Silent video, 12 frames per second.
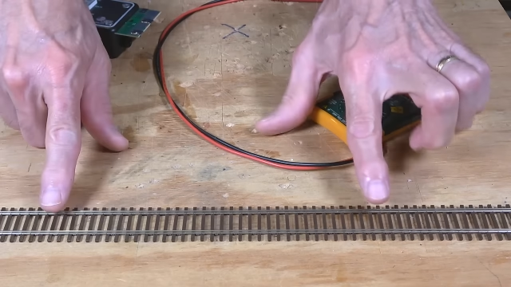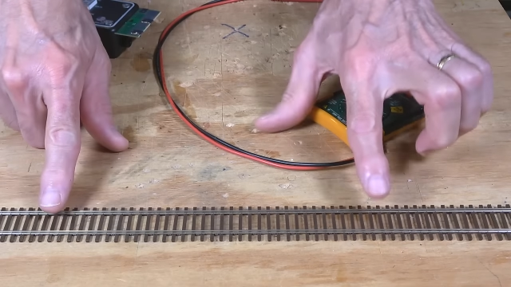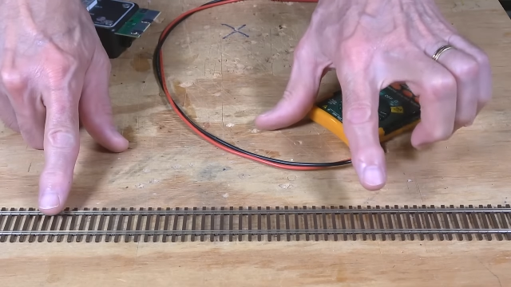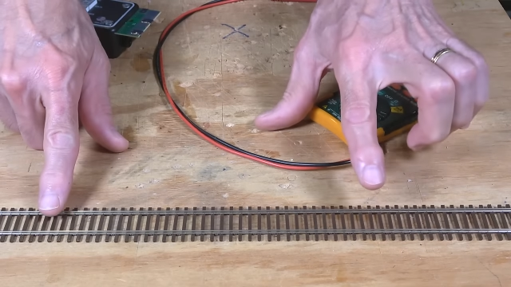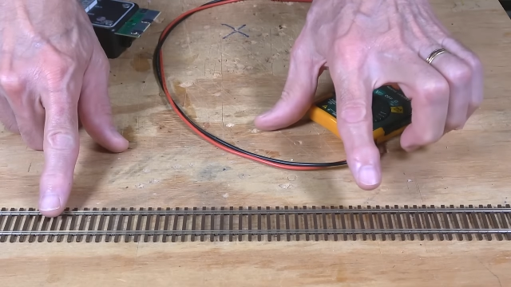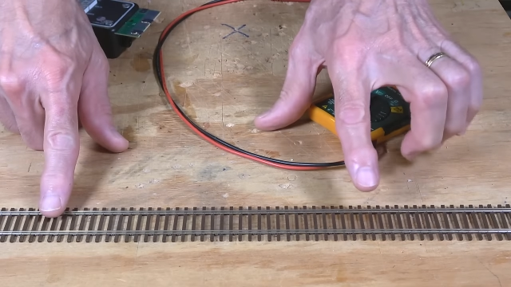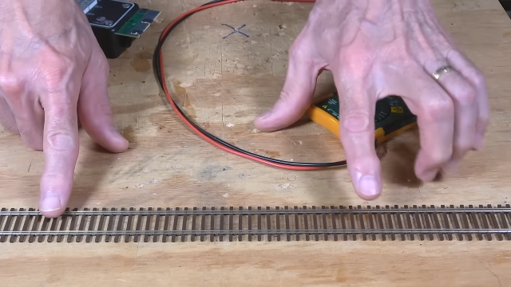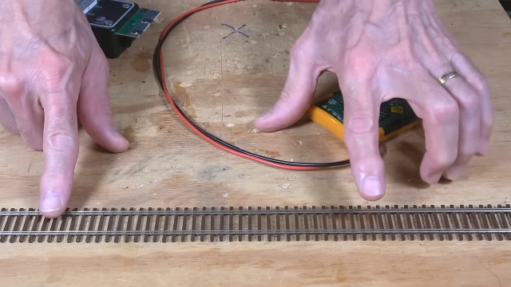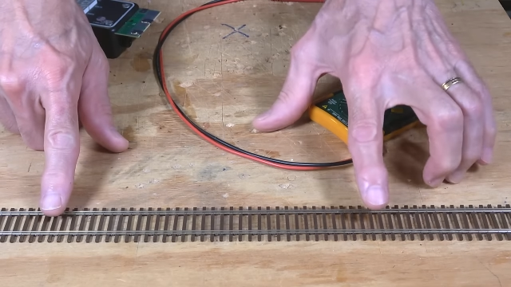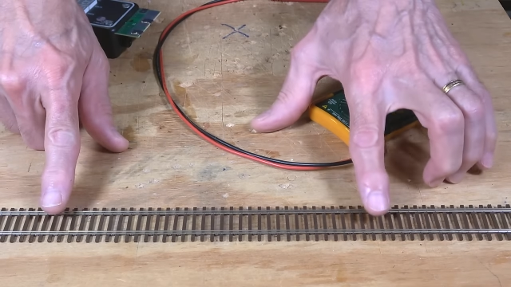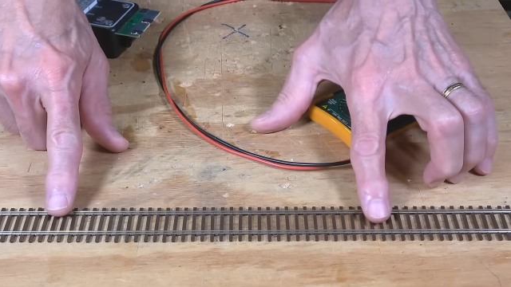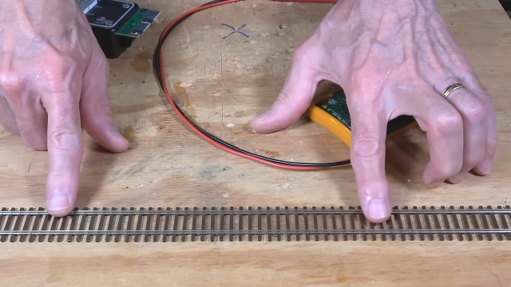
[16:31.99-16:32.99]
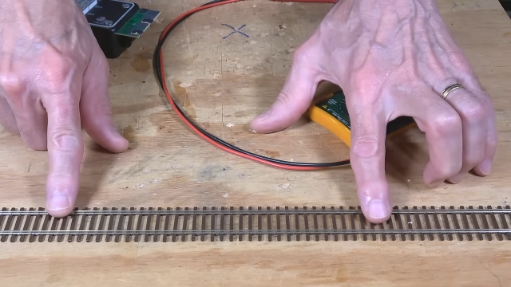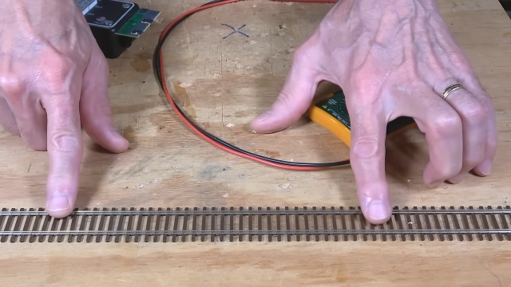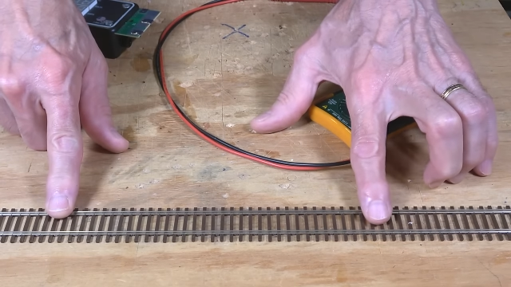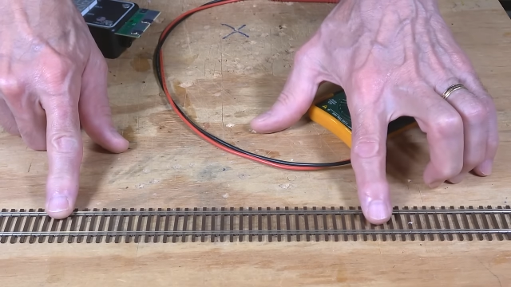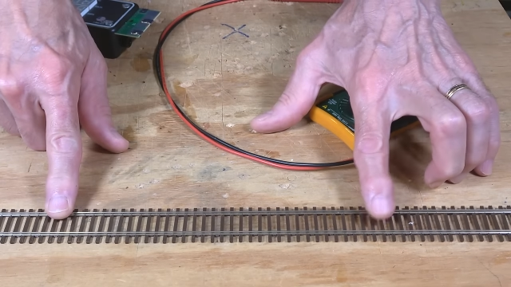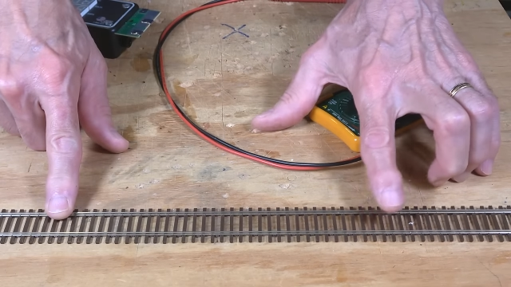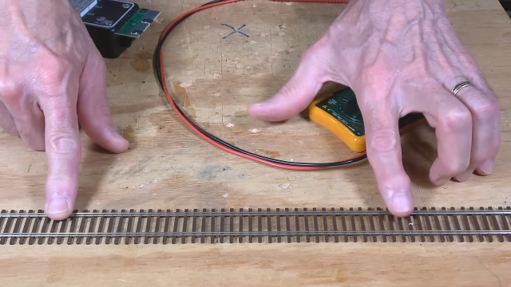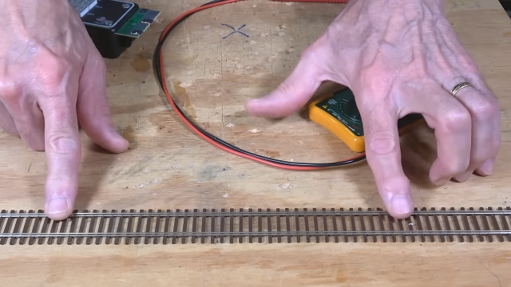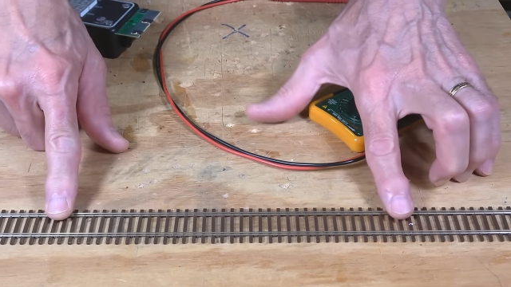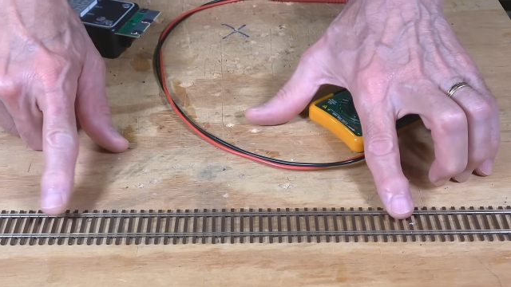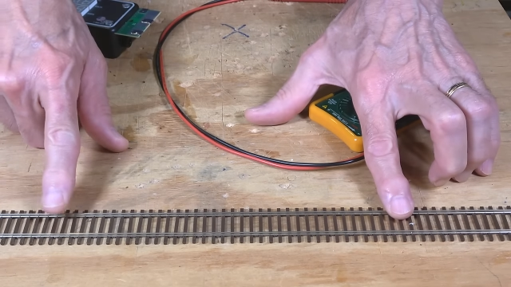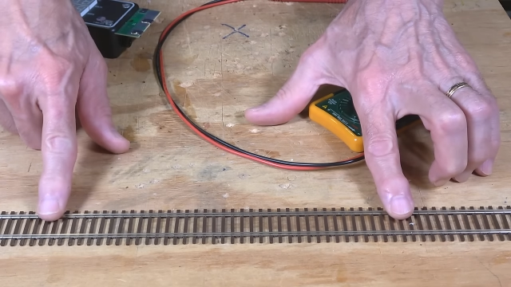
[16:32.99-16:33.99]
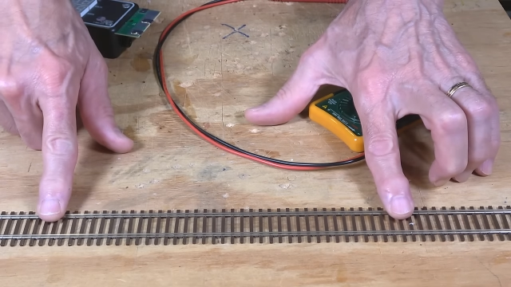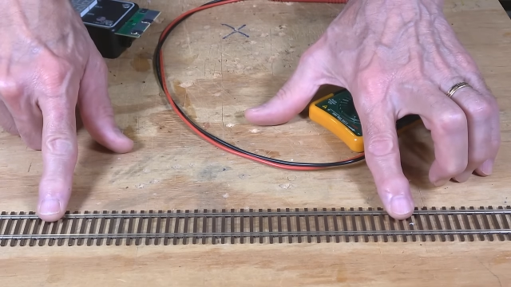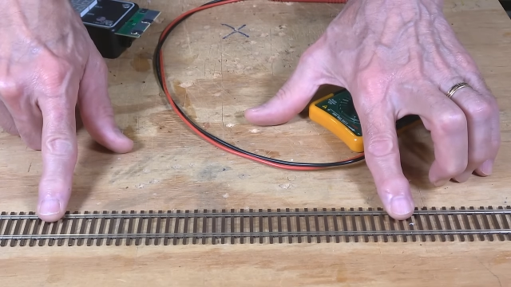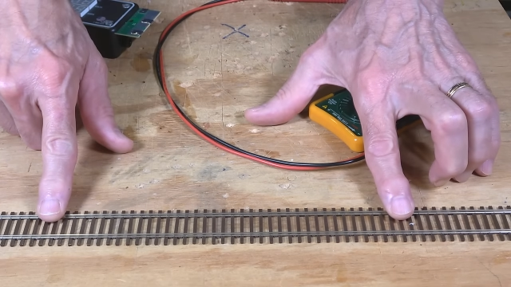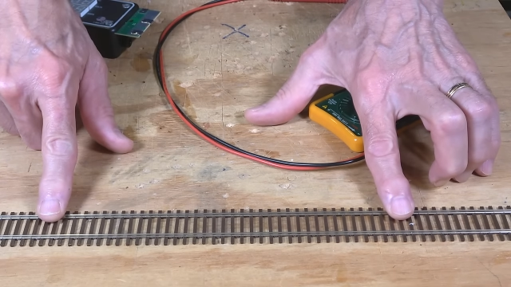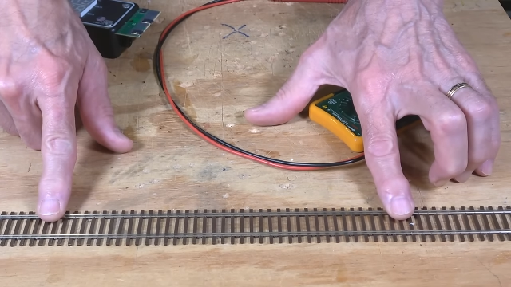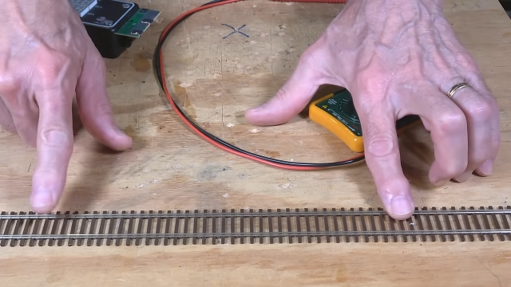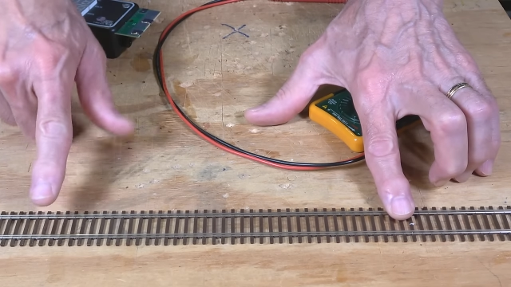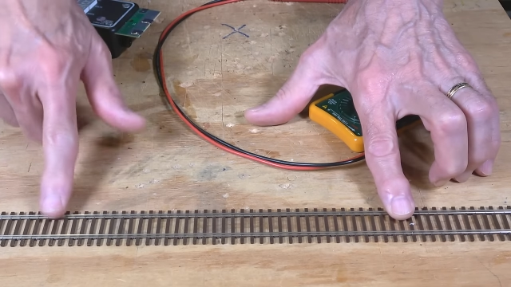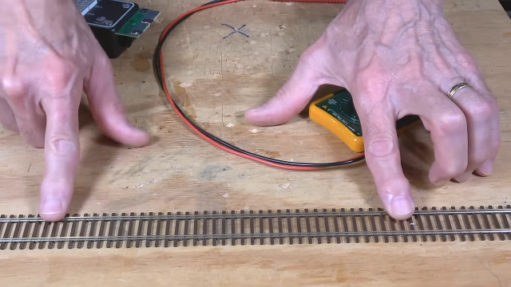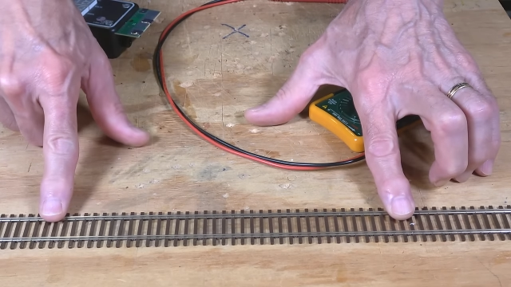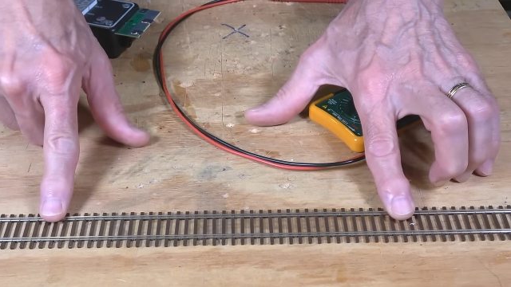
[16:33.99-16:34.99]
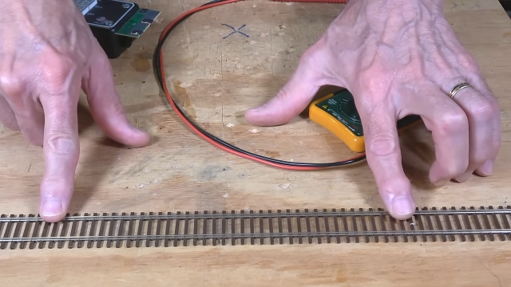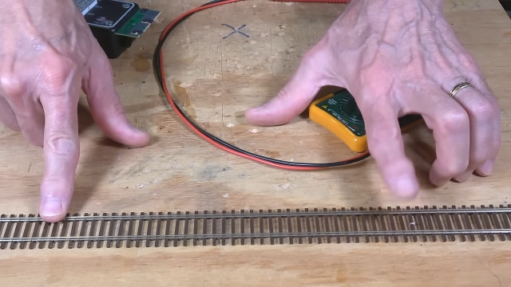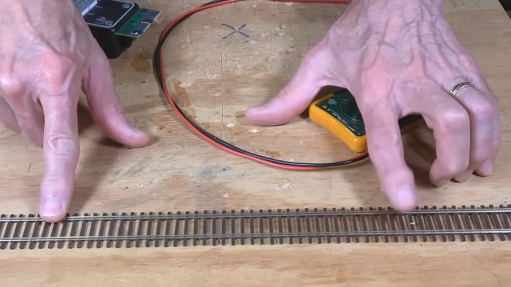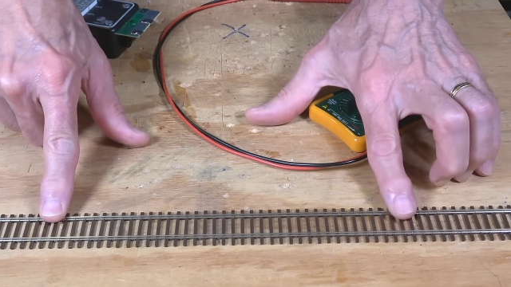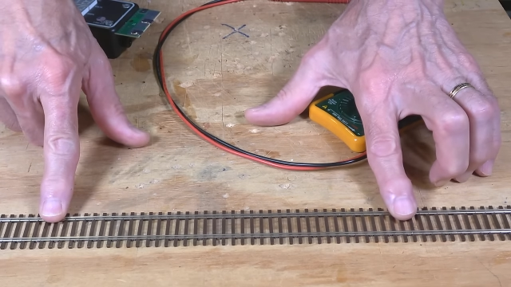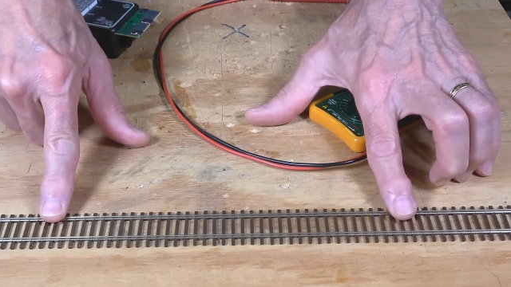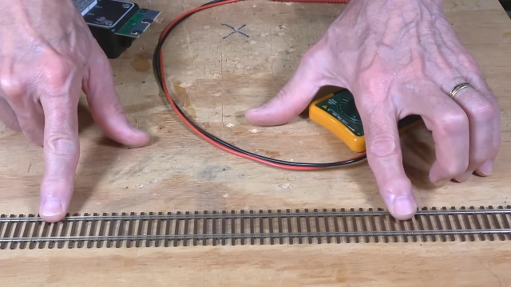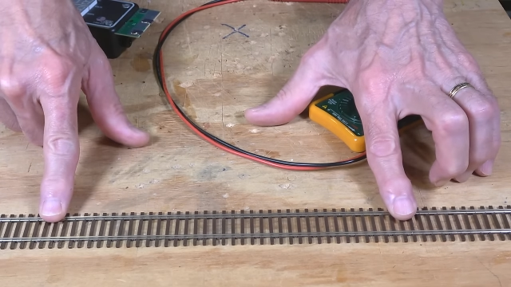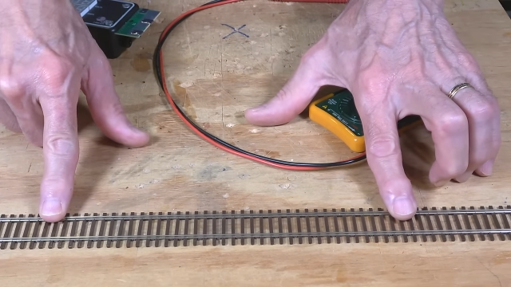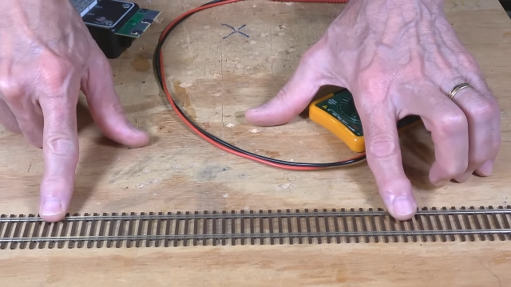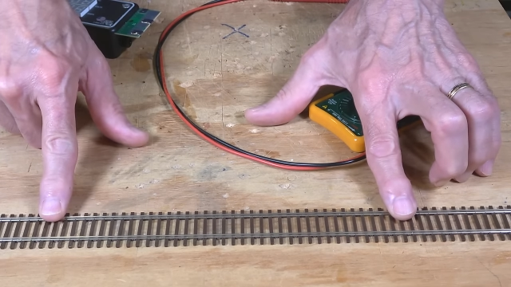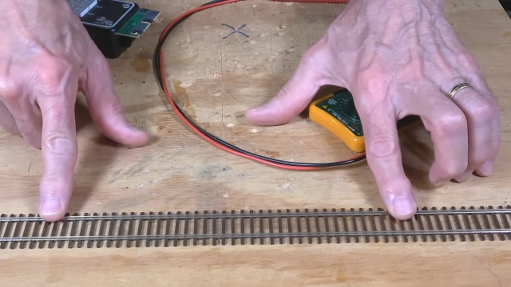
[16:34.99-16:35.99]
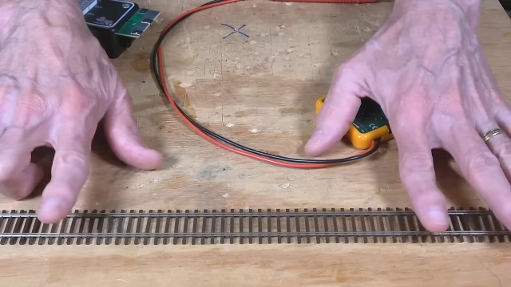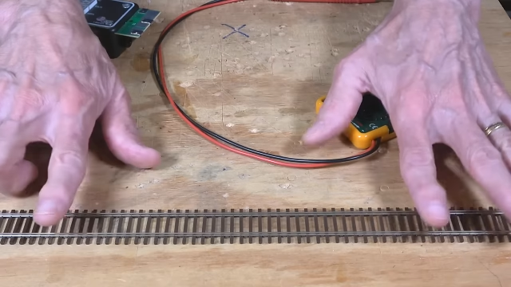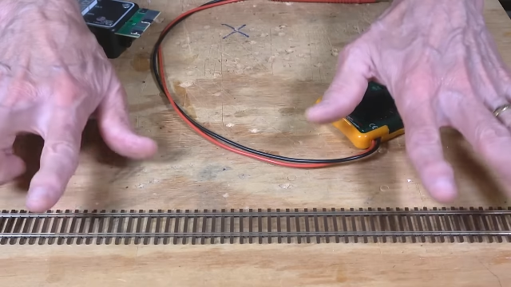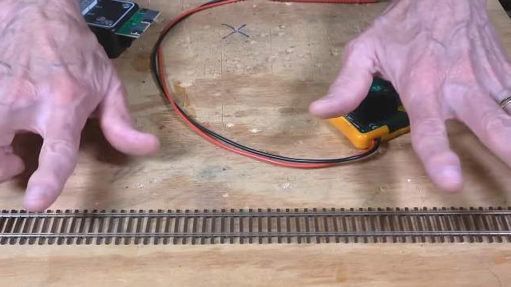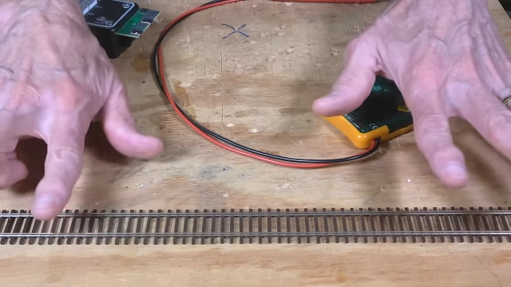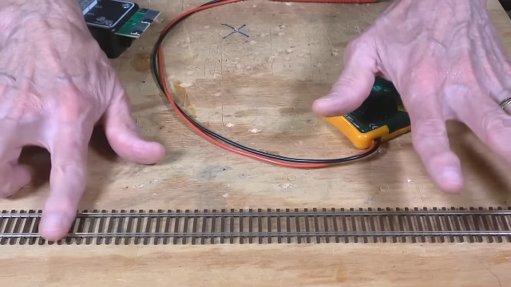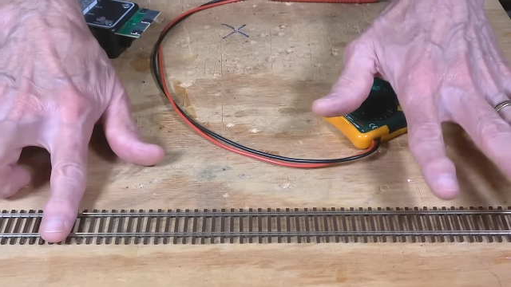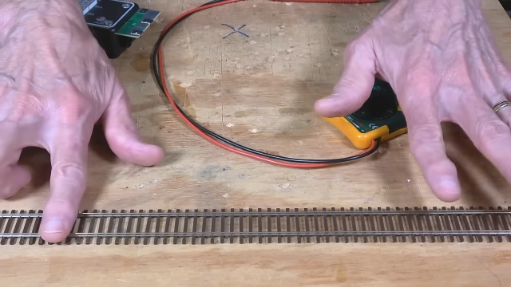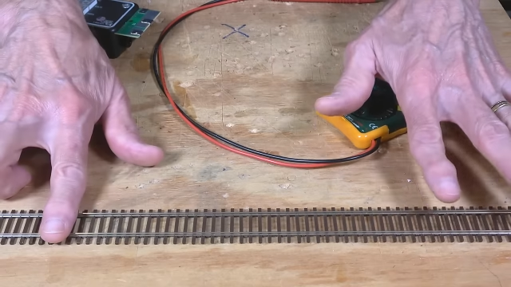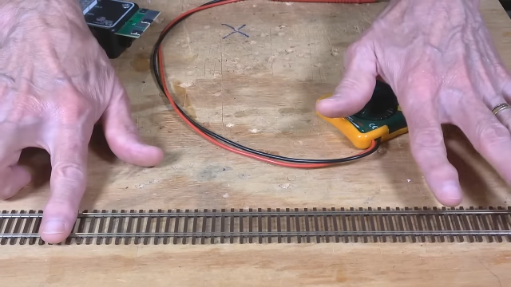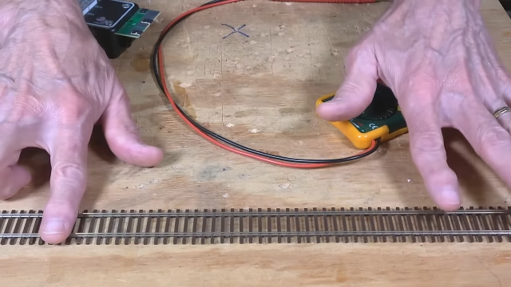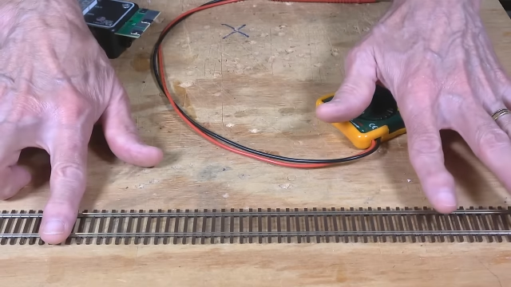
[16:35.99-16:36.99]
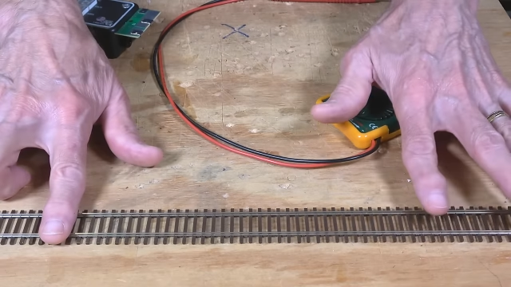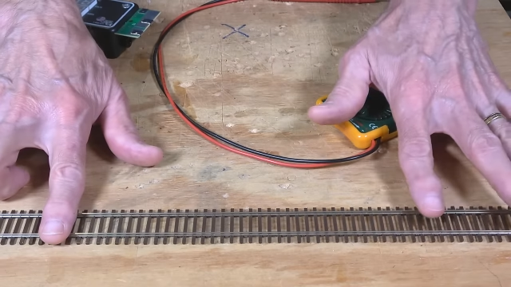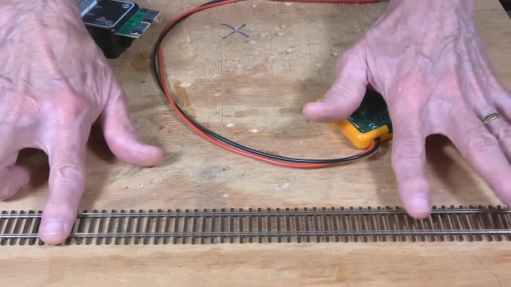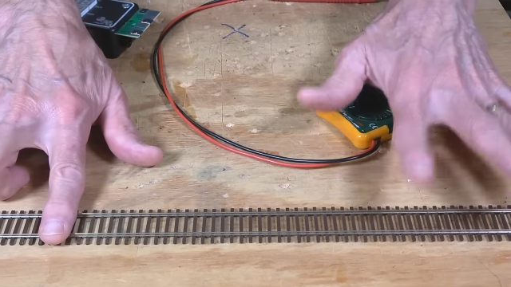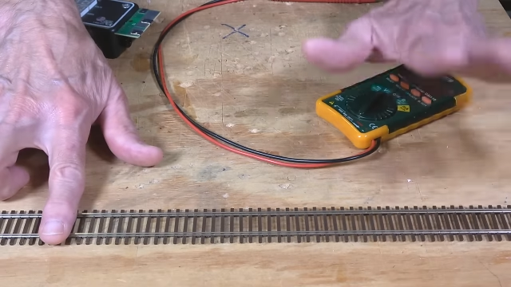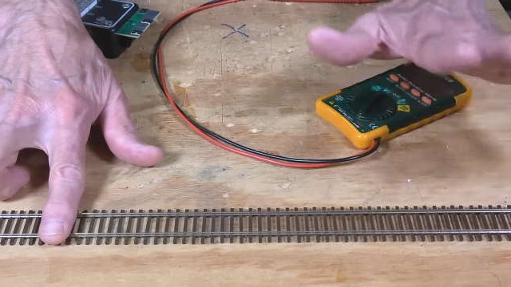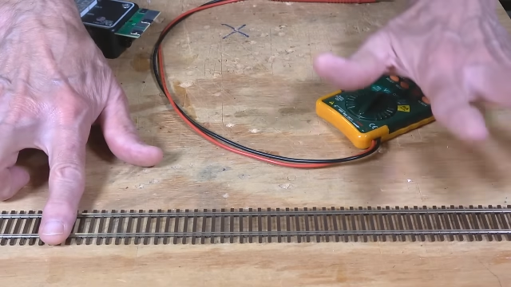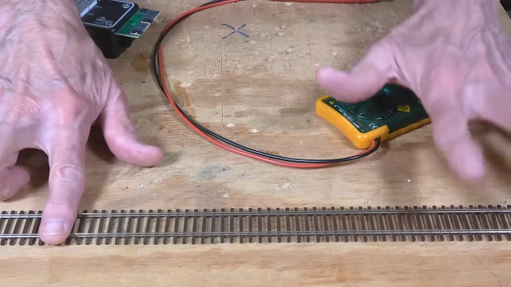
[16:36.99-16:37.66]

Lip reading: Nobody's mouth can be seen.